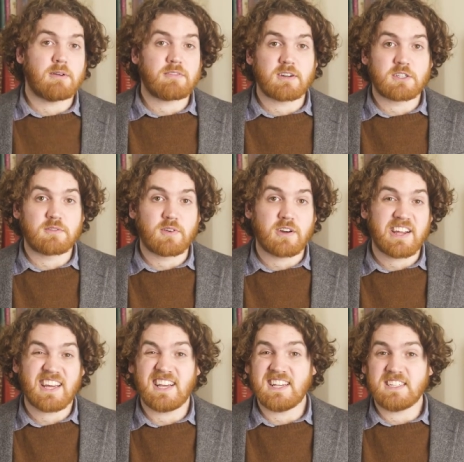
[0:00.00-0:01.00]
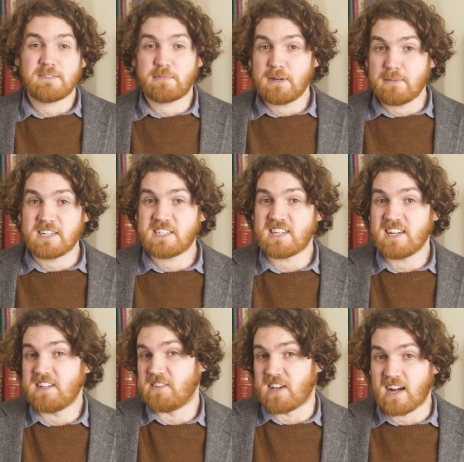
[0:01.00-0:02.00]
Preferential voting is pretty much
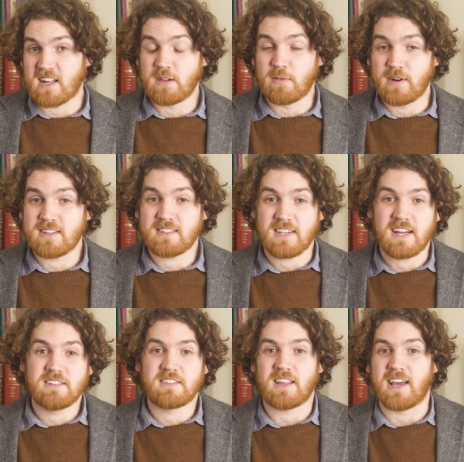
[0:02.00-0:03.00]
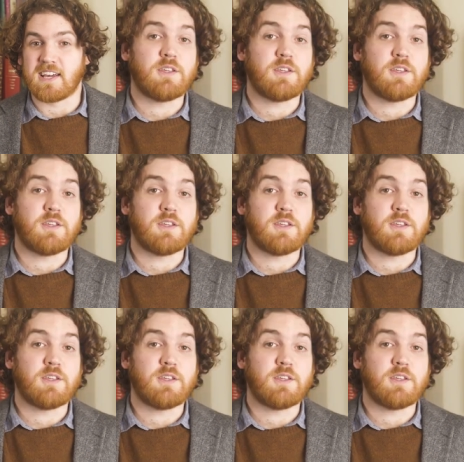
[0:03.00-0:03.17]
exactly what it sounds like.